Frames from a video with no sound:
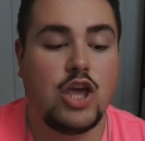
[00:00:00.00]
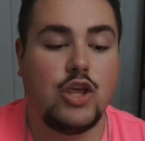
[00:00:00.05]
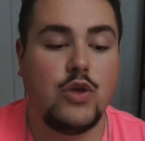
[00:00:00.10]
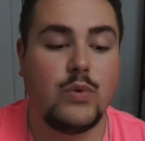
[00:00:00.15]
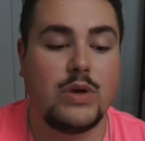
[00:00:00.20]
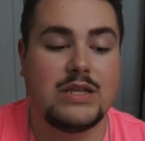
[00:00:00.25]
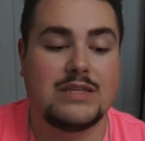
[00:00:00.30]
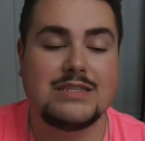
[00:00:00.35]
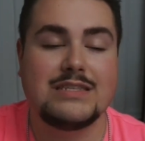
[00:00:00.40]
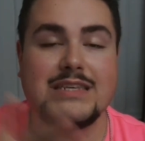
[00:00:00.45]

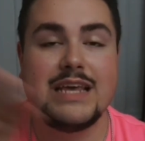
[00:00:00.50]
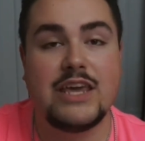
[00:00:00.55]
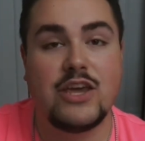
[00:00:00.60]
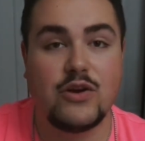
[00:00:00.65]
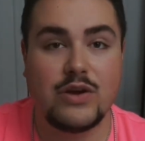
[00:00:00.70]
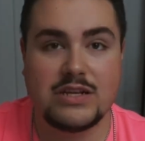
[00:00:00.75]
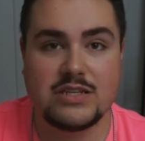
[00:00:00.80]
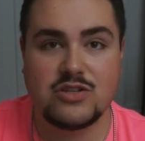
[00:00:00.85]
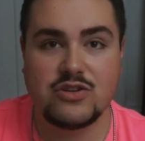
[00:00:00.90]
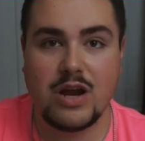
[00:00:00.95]
you can sync
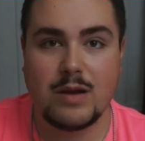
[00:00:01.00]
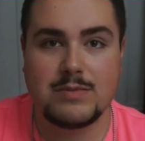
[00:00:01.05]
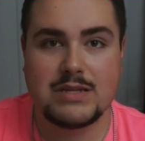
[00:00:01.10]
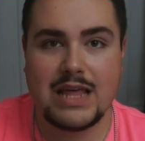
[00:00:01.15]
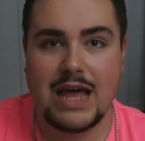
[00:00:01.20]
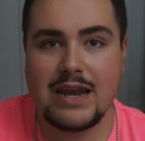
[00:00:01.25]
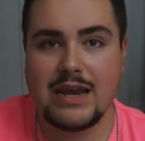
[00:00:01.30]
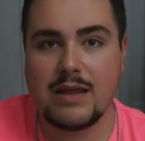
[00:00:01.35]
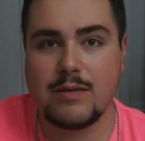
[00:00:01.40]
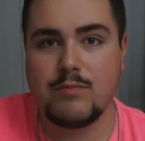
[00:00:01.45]
your Instagram to
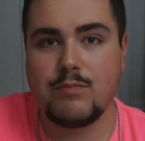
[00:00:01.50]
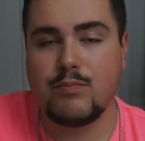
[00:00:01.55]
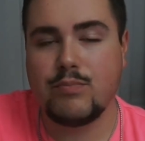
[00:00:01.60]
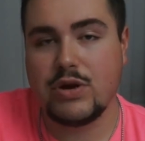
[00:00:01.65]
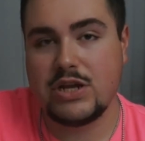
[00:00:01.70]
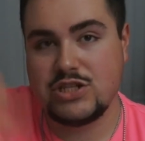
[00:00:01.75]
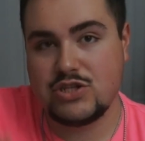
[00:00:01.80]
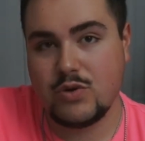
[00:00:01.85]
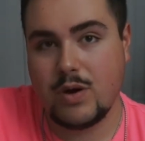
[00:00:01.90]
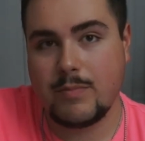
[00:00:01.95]
that and it
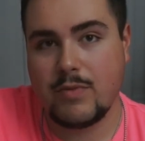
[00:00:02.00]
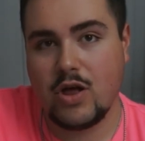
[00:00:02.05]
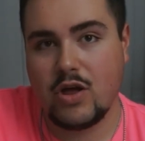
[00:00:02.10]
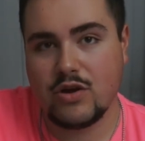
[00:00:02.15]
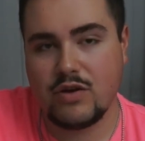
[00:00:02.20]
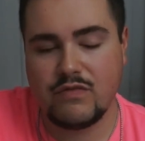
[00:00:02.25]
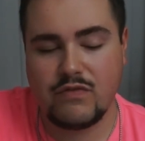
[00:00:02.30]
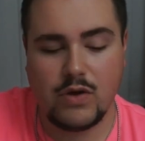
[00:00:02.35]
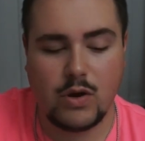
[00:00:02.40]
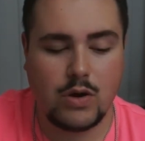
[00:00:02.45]
brings you up
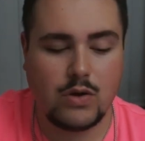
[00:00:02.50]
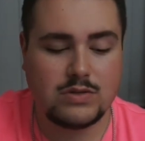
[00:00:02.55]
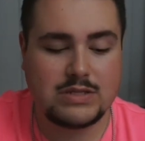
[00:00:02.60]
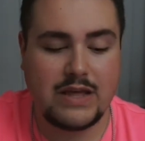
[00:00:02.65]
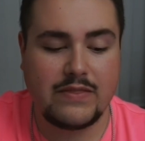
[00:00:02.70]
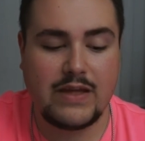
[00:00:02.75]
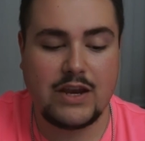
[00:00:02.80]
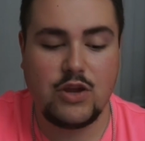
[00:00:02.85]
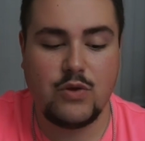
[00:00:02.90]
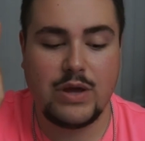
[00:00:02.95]
all your photos.
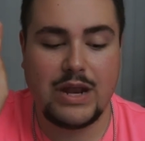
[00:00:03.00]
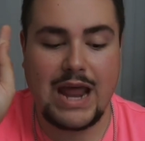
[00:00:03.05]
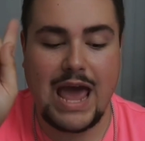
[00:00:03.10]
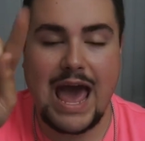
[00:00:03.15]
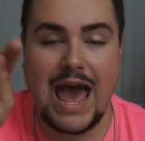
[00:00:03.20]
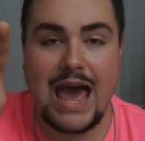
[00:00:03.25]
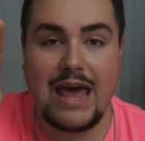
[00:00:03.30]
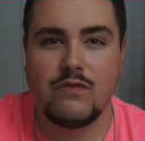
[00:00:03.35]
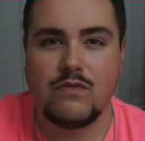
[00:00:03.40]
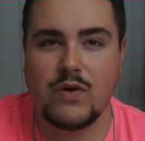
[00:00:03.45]
And then you can
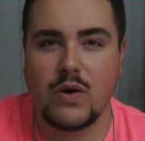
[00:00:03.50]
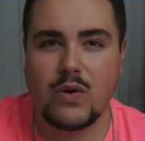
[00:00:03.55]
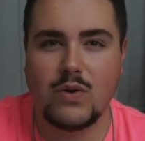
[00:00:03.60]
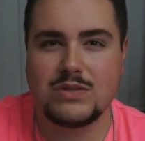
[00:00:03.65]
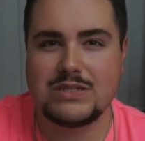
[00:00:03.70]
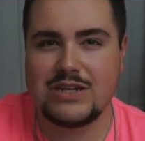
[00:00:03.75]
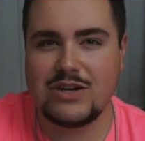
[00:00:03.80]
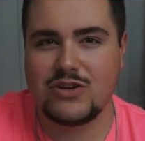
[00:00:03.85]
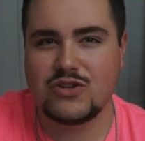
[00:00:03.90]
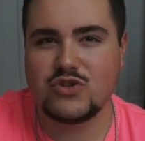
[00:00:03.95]
add
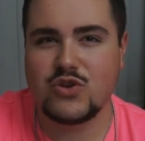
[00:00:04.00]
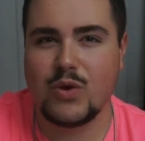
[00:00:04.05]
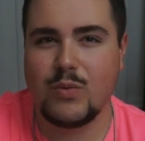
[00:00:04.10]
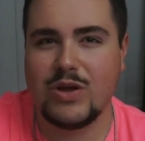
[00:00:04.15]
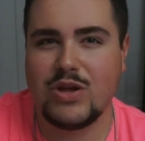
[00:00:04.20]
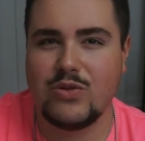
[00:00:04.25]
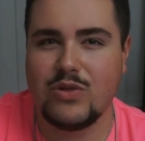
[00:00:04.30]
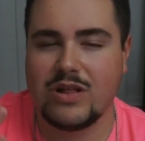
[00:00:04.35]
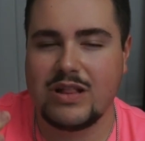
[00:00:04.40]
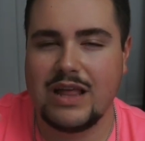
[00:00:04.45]
photos and it'll show you
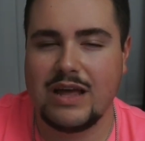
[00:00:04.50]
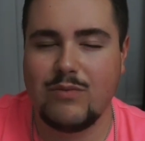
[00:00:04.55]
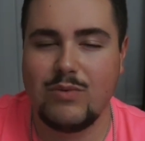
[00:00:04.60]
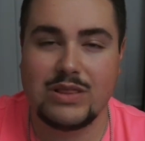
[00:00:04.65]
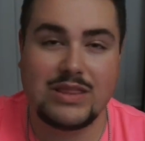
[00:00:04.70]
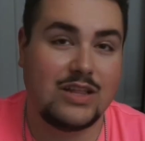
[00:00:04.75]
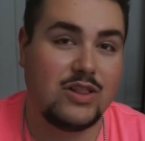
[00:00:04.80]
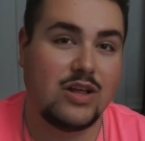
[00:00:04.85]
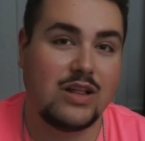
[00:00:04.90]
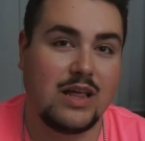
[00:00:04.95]

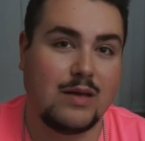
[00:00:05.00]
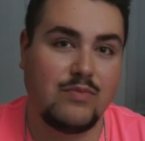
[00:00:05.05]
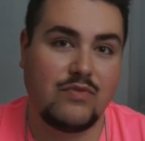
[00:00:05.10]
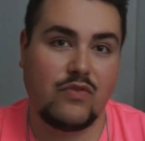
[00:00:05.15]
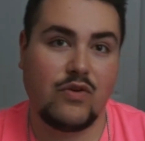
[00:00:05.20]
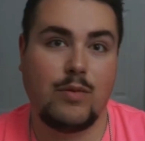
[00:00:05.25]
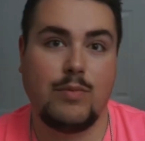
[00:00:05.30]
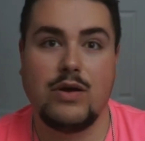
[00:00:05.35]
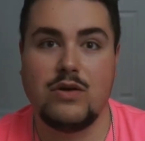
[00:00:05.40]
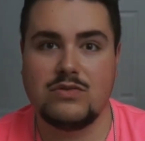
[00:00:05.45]
what they look like
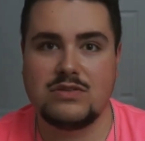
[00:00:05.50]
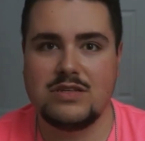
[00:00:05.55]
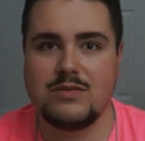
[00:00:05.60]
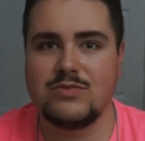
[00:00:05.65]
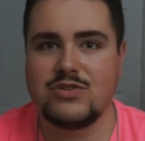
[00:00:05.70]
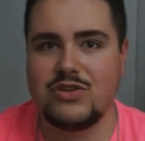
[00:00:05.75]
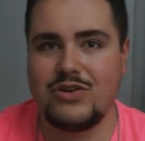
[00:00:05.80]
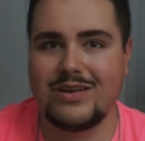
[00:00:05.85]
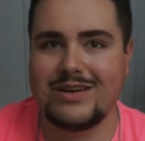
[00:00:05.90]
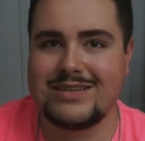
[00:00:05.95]
before you post
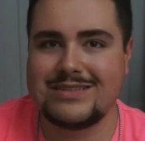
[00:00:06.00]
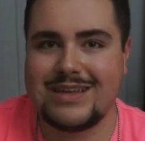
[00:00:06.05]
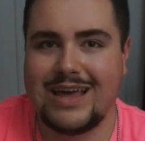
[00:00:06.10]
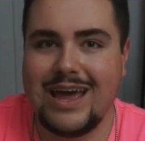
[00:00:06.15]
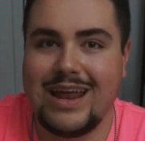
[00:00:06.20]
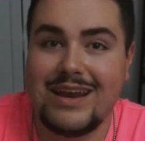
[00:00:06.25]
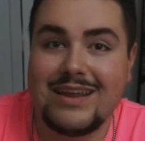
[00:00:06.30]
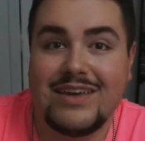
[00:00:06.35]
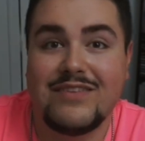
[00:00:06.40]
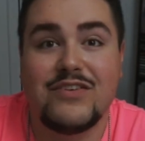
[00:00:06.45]
them. So you can
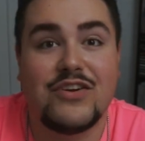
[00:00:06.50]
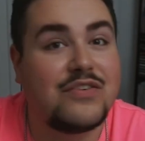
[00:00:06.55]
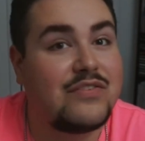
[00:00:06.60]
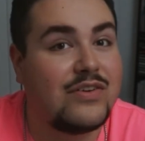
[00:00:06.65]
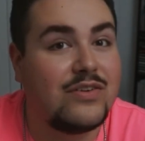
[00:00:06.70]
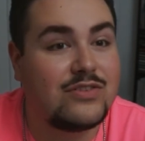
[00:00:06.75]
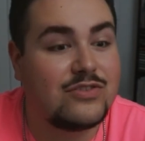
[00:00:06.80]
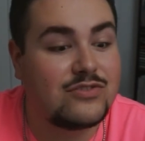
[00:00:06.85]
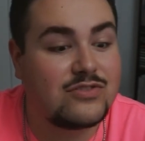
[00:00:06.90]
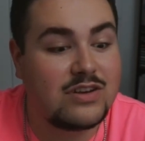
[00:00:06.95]
decide if your
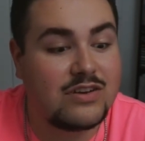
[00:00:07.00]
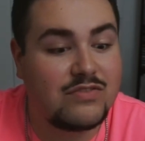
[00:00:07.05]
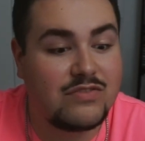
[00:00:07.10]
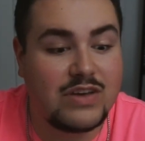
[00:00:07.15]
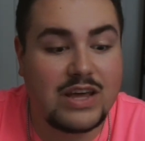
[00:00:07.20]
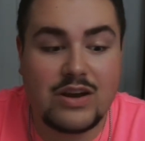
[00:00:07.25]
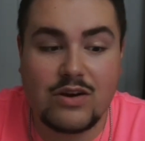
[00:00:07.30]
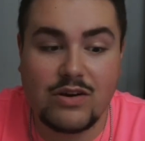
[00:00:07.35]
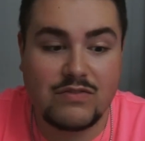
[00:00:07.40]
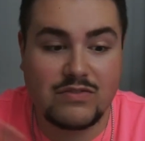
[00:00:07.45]
filter is going to
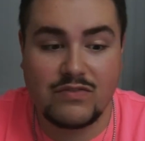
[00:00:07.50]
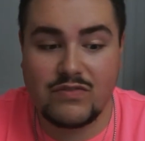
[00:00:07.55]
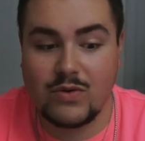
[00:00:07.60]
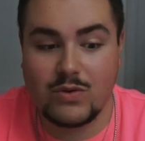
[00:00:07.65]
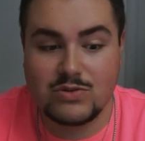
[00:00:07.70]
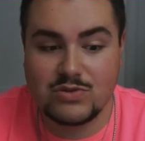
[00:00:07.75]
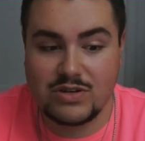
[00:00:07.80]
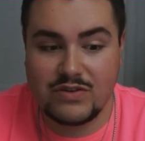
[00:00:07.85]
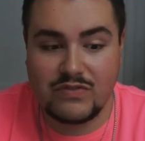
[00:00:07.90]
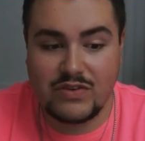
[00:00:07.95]
fit or if the
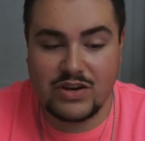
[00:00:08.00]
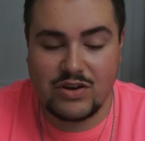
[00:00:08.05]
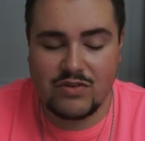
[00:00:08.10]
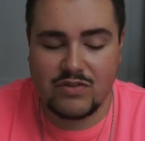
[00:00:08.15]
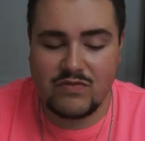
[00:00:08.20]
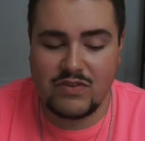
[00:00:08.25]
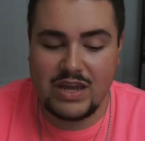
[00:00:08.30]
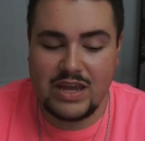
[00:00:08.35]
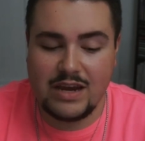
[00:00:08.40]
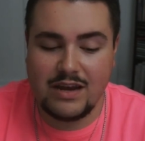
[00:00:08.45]
photo is going to fit in your
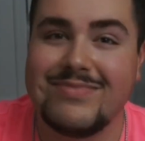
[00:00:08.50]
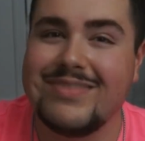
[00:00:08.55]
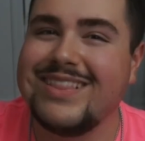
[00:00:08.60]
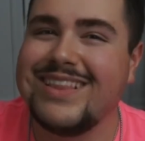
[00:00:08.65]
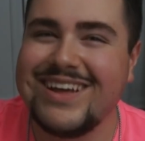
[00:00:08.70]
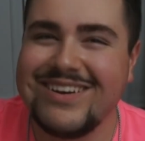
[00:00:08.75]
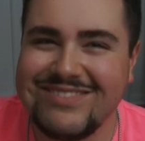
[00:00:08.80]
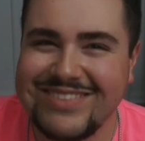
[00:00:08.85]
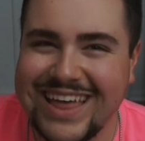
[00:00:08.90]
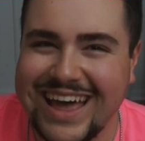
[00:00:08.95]
feed.
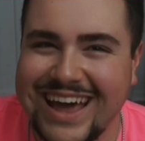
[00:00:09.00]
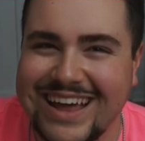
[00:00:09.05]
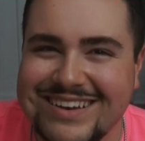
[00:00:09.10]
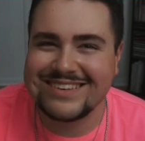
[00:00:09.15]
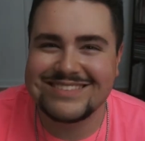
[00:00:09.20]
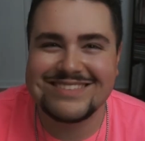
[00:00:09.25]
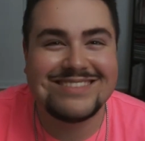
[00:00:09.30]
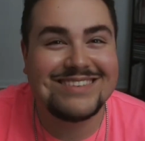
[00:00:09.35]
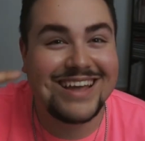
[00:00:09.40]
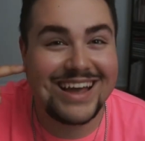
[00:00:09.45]
Love
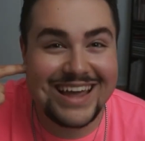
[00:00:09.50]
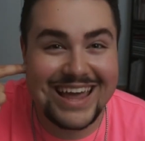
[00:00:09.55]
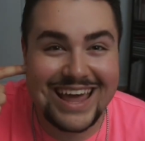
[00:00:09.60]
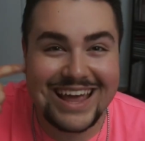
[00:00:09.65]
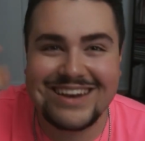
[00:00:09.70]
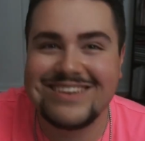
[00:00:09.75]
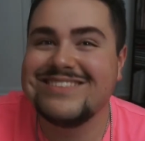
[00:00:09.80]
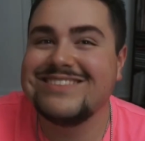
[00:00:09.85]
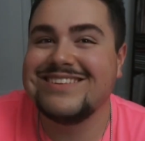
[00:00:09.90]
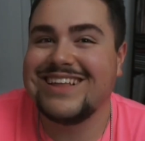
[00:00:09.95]
that.
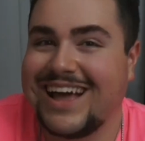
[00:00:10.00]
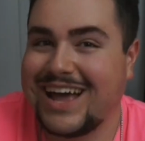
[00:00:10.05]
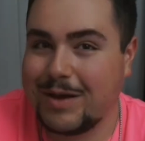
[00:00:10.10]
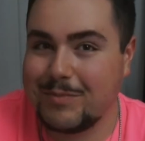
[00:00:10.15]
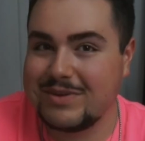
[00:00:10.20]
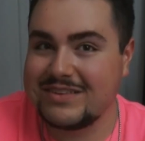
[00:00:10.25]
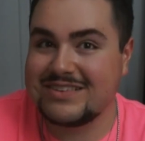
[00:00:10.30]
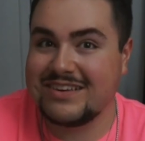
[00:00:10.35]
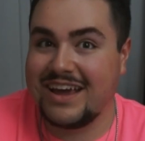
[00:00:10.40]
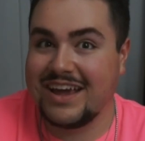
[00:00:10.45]
Again,
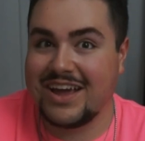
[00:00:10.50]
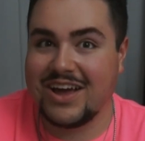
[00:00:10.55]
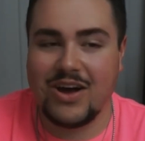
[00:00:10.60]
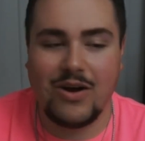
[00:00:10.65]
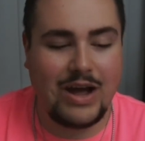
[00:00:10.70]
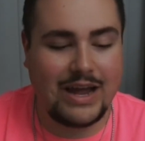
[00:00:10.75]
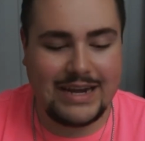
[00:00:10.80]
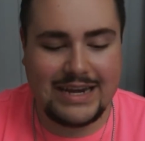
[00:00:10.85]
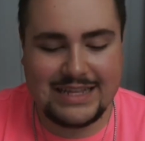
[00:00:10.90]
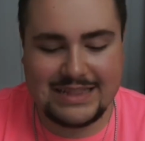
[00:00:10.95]
I'm a
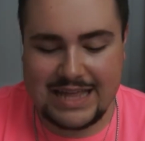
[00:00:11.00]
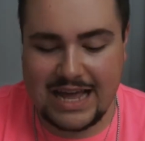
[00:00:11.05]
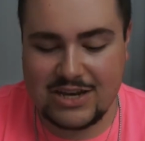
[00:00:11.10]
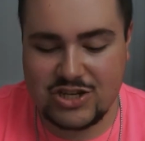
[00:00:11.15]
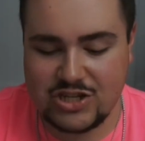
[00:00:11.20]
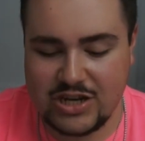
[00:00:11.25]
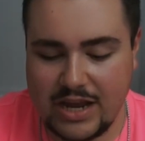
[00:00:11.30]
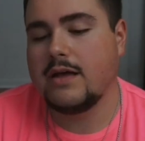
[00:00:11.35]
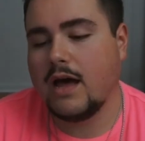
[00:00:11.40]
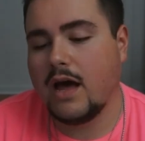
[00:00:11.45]
psycho. I need that
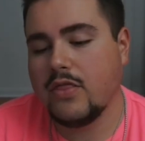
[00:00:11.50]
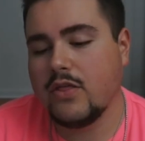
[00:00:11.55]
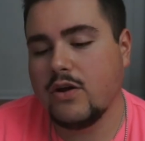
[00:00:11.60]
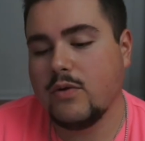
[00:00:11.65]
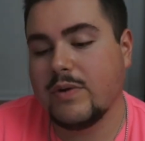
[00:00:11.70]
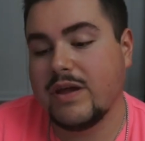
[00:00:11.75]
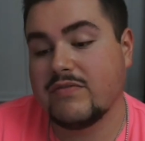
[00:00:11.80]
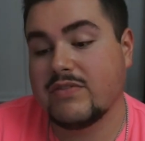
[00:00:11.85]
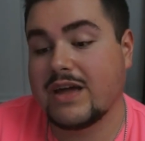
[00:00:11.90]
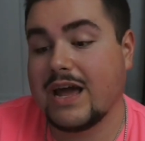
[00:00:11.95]
shit.
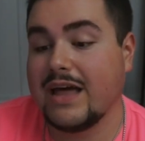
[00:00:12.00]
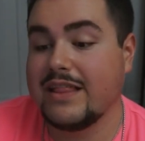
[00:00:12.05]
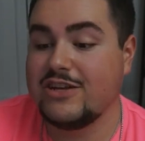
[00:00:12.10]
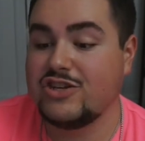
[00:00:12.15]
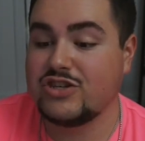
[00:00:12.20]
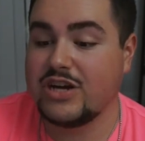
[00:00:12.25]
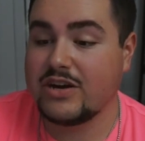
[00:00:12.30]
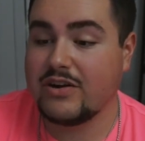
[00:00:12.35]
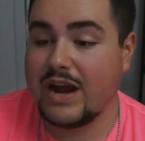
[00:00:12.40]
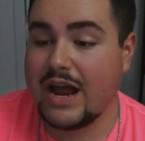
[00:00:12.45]
Other, we have the Kylie
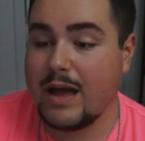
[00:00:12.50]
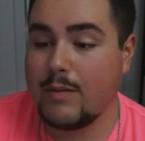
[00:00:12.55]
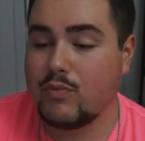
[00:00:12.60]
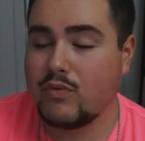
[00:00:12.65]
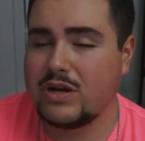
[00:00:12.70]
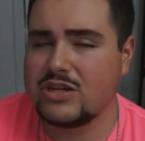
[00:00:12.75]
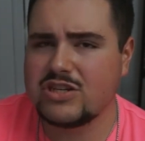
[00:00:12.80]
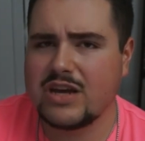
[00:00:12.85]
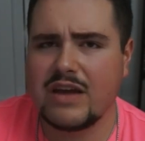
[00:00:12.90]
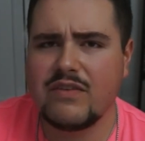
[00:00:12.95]
Jenner
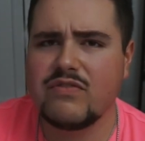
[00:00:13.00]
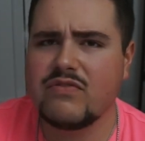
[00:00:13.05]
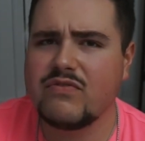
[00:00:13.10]
app, which I